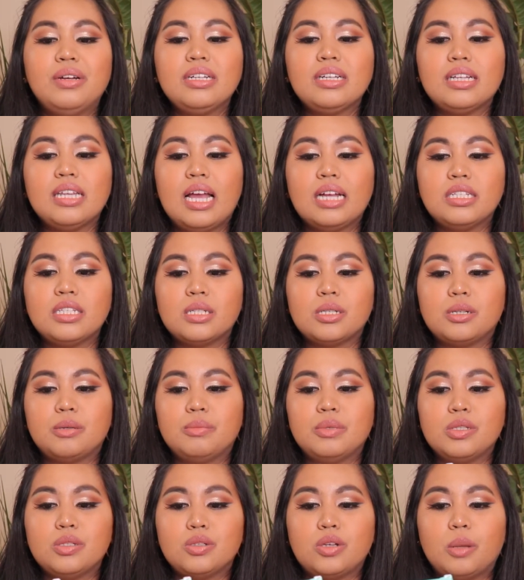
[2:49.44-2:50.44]
cleanser,
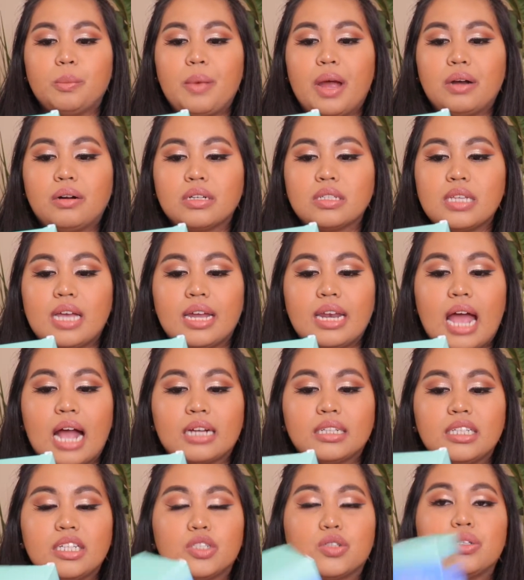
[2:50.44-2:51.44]
benzoyl peroxide
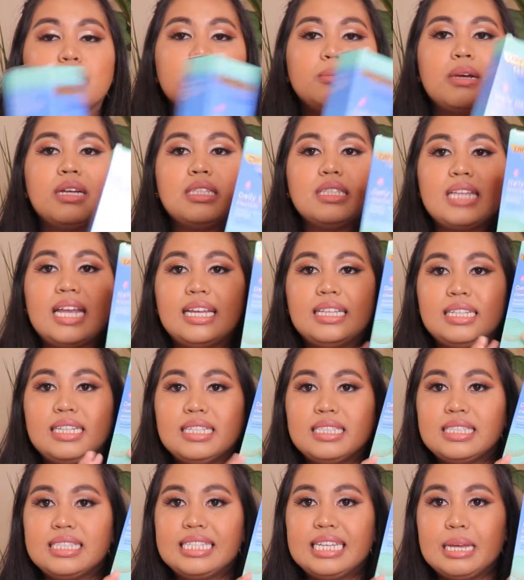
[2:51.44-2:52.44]
acne treatment
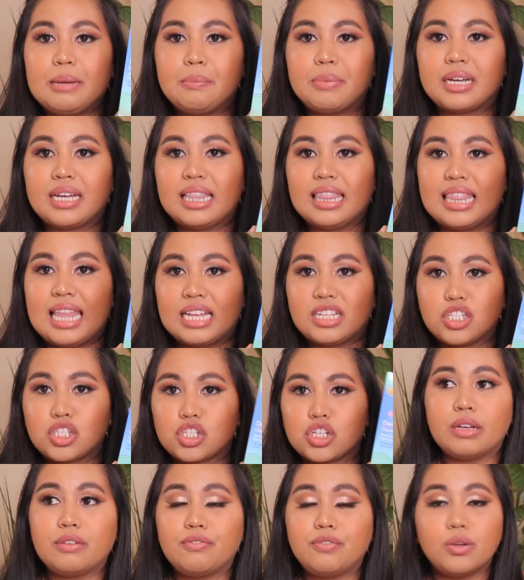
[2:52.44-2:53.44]
daily deep
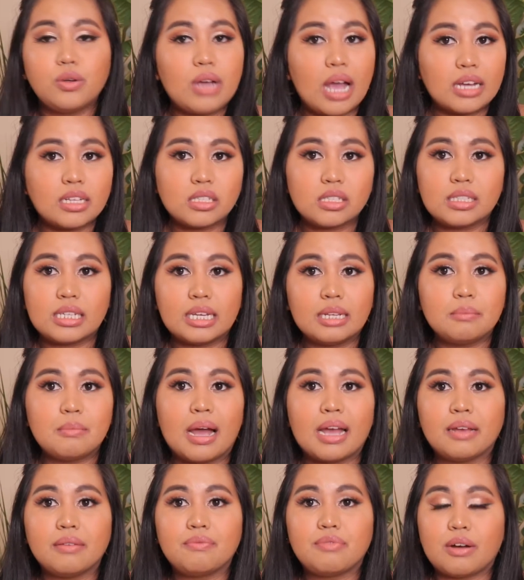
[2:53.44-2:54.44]
cleanser. If you guys seen
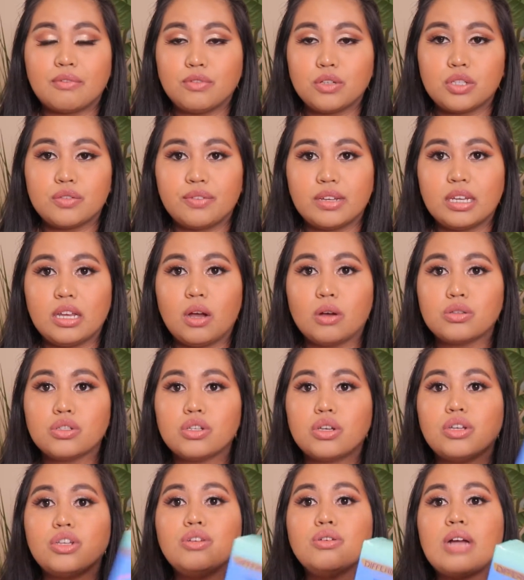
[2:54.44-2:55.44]
my previous
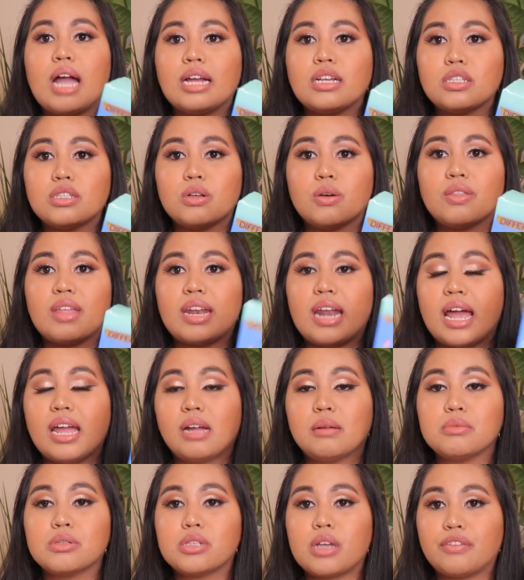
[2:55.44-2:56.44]
videos, you guys know that I
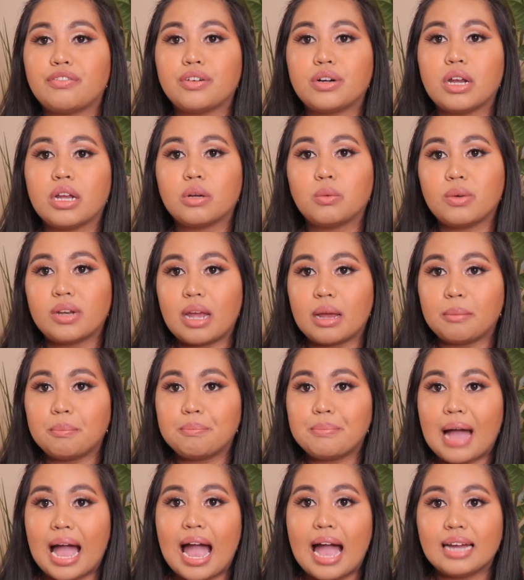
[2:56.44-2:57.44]
am suffering with
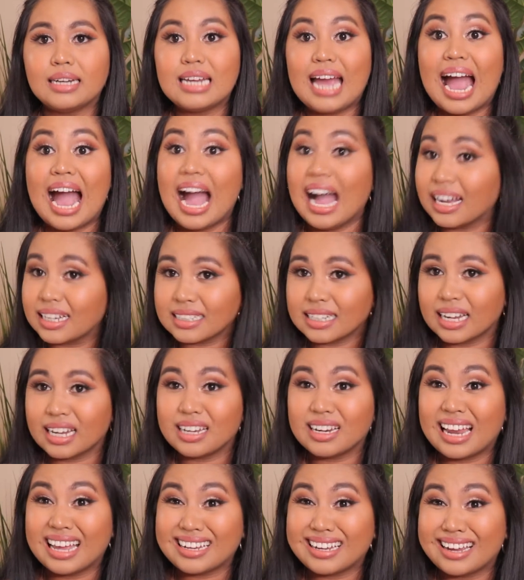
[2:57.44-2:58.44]
a bad
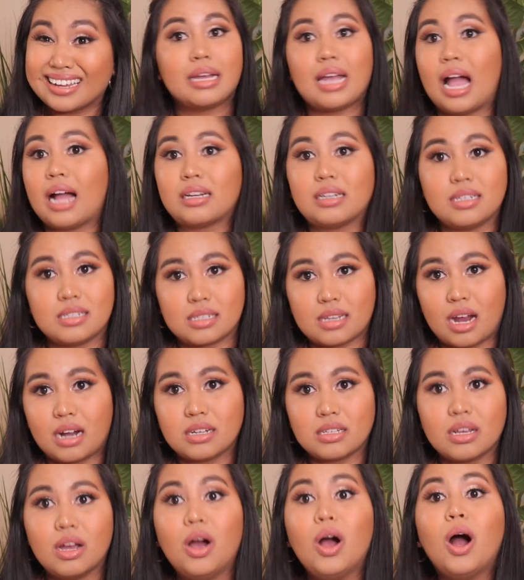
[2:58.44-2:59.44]
acne. Like, my acne
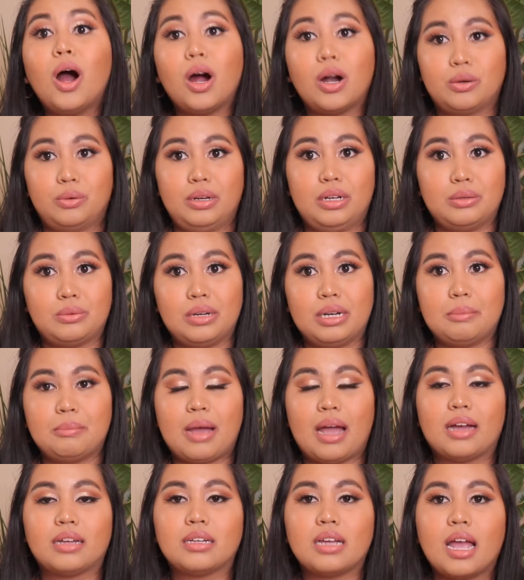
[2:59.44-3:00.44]
scars are really, really
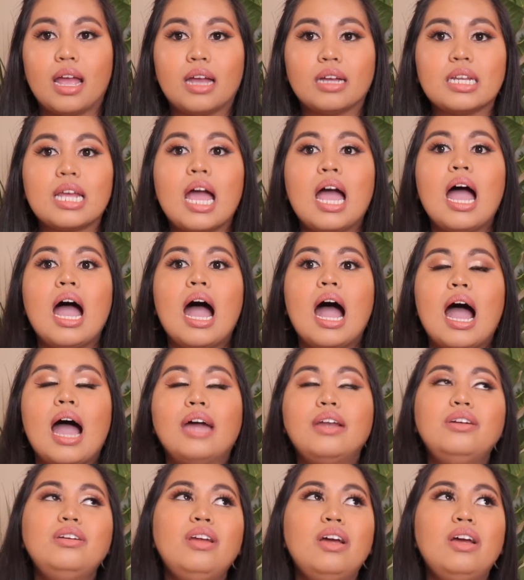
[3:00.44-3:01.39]
bad, and I don't